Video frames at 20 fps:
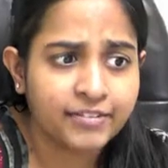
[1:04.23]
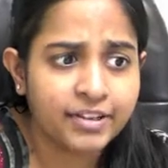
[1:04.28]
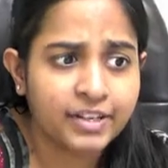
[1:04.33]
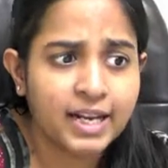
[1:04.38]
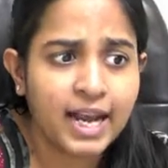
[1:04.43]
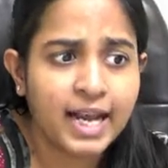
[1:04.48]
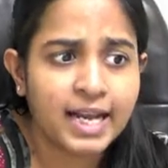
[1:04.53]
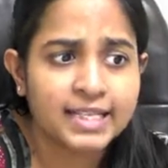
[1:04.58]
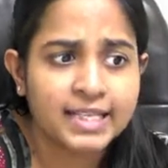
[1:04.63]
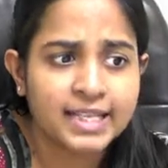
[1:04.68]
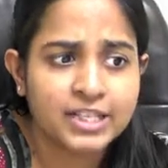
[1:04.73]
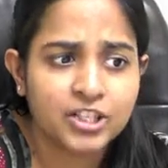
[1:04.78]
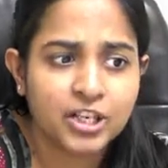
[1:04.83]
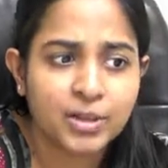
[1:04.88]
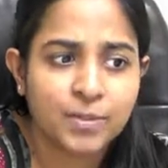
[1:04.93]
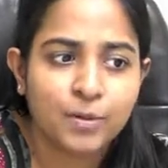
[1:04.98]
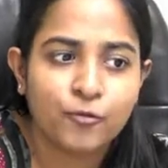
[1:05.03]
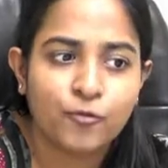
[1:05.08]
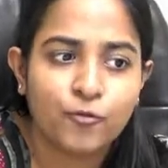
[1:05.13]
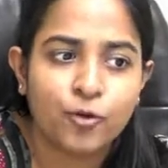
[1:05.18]
and section number
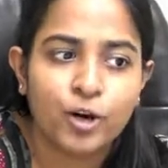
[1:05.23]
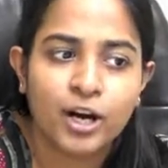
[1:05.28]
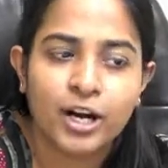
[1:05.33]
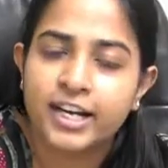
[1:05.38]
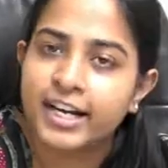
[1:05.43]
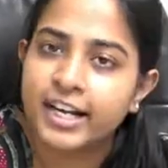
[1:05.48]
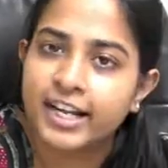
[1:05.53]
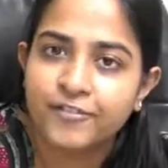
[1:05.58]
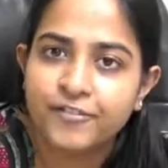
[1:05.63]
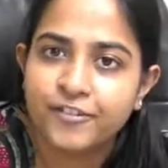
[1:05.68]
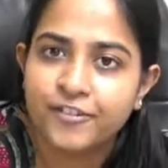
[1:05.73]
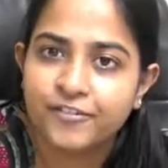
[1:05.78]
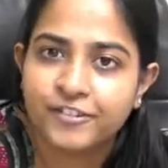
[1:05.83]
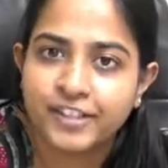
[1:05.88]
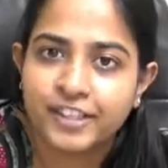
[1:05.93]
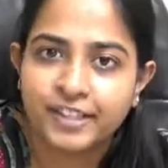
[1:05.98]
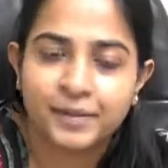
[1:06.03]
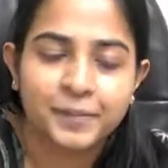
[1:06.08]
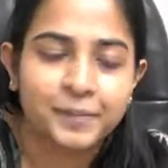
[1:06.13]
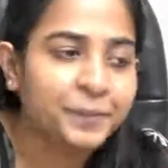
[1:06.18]
450.
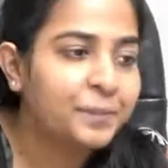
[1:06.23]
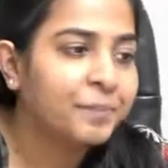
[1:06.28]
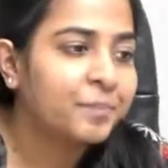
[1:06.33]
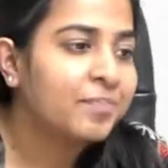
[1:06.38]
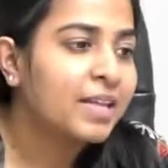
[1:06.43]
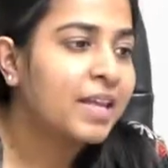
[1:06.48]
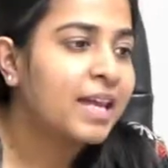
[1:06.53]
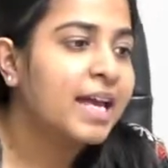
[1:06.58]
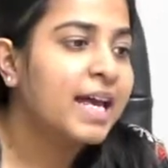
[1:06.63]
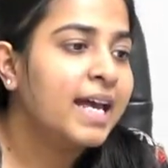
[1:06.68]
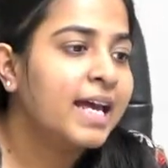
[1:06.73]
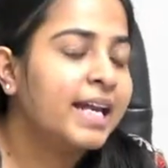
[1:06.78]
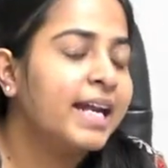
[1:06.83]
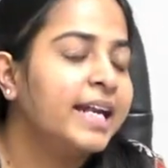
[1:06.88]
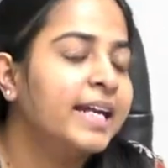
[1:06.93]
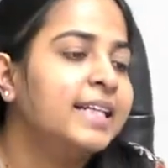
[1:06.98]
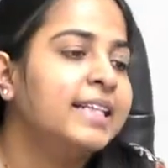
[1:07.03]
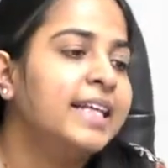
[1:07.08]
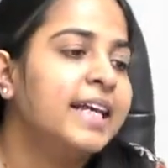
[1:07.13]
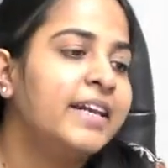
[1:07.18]
Right,
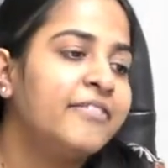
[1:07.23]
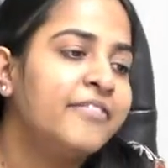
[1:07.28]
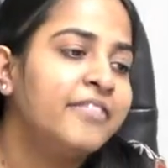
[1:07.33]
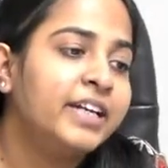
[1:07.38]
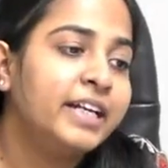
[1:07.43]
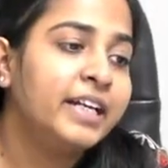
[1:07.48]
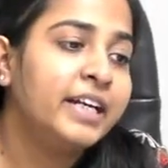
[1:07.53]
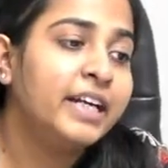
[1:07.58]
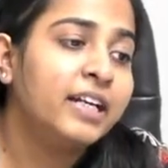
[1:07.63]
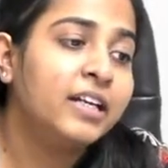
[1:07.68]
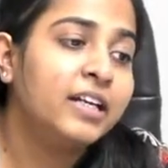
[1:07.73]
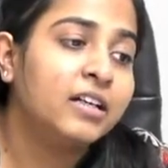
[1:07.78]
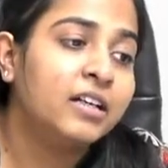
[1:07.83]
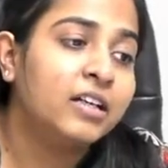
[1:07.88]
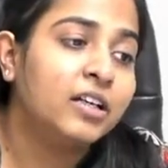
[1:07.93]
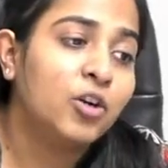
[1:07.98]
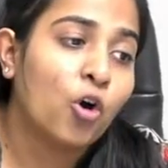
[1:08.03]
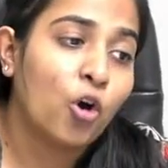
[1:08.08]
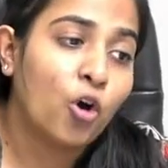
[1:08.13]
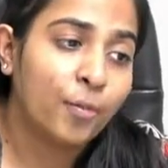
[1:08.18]
then we did
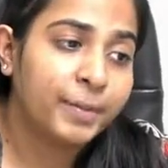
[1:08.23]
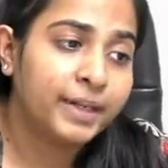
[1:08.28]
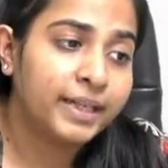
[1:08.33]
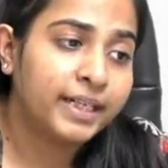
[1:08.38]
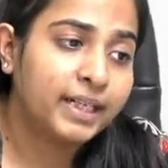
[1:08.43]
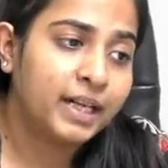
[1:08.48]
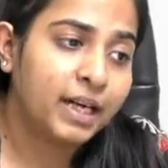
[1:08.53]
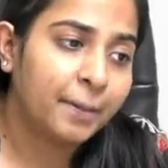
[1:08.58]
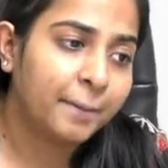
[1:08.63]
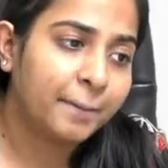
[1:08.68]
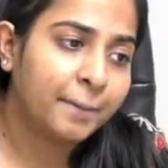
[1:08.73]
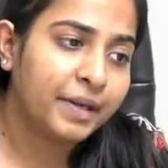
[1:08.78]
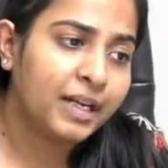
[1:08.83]
dormant company.